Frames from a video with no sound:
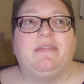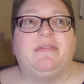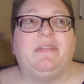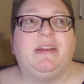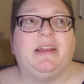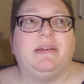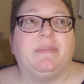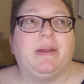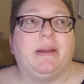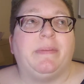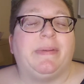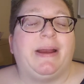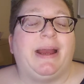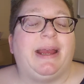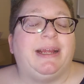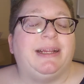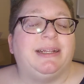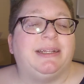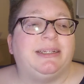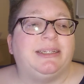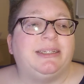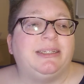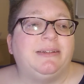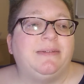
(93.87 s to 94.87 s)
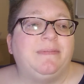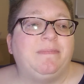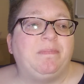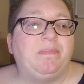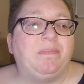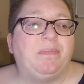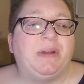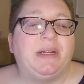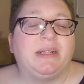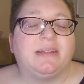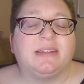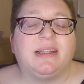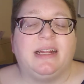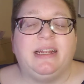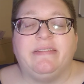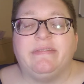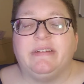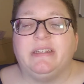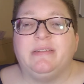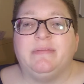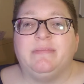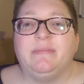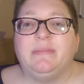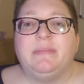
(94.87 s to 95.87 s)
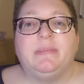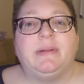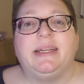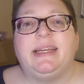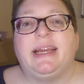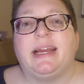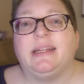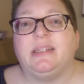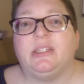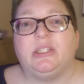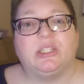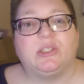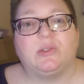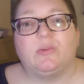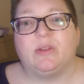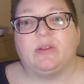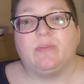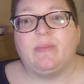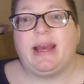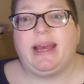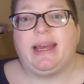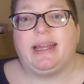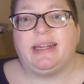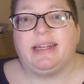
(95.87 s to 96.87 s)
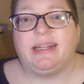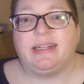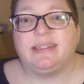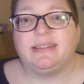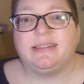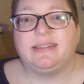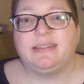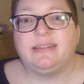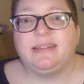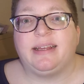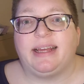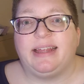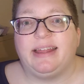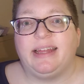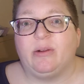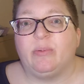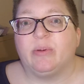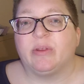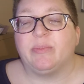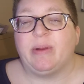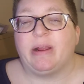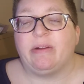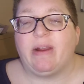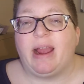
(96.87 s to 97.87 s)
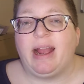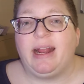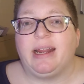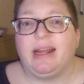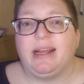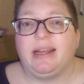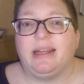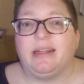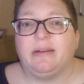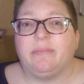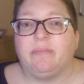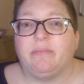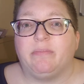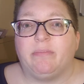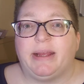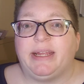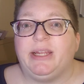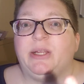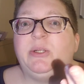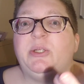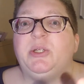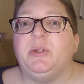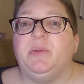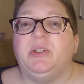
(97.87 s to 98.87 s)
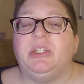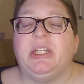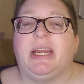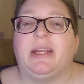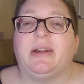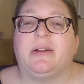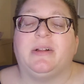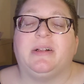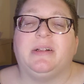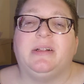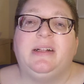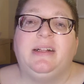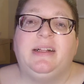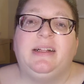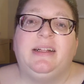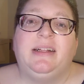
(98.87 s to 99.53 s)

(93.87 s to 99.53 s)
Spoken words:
in my mind. But it's not even, again, just with men. It's, I think, with my writing and my YouTube channel.